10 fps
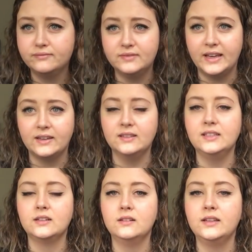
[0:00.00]
like
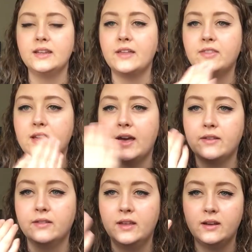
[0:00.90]
literally nothing
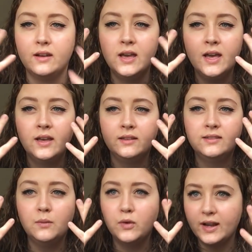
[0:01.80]
other than
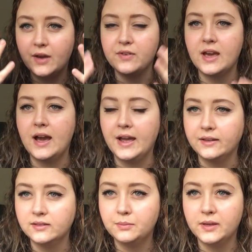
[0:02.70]
somewhat heavy
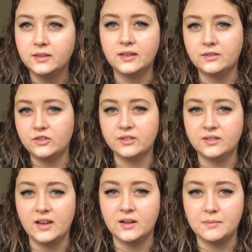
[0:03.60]
eyes, but that's
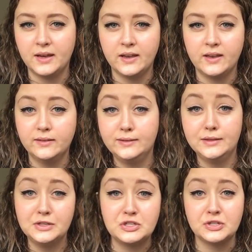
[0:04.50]
just kind of my
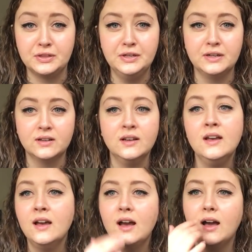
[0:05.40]
signature look.
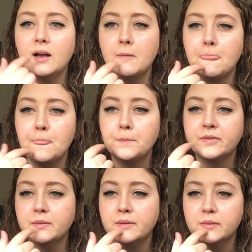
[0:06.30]

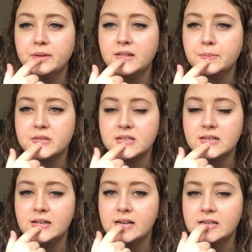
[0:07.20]
Sometimes I put
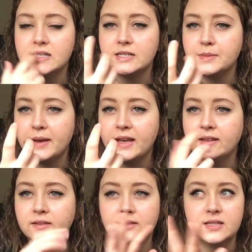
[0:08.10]
lipstick on,
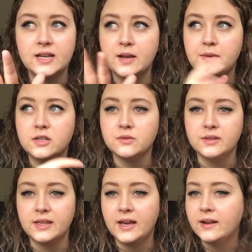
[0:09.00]
depends. Today I'm not
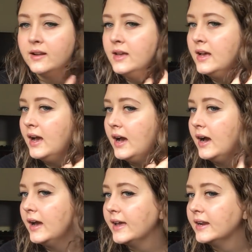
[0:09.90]
doing that.
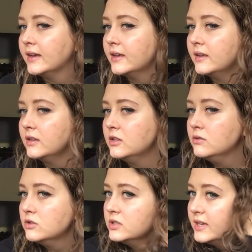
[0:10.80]
And I
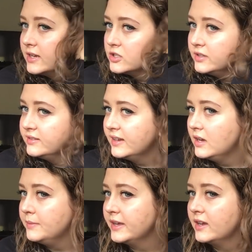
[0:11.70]
usually actually
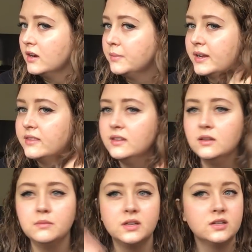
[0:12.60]
style my hair, but I
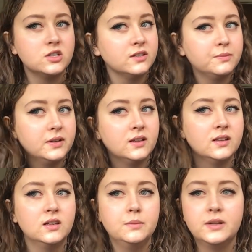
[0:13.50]
think I'm gonna just put a
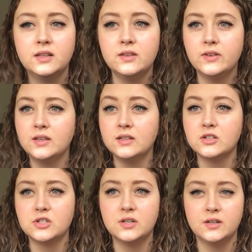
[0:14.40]
little bit of leave-in
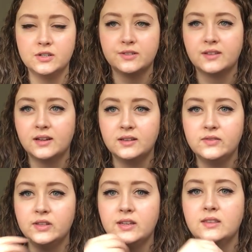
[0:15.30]
conditioner and just kind of
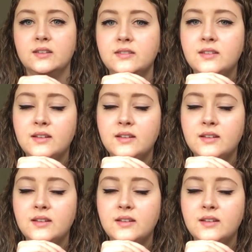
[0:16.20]
leave it like this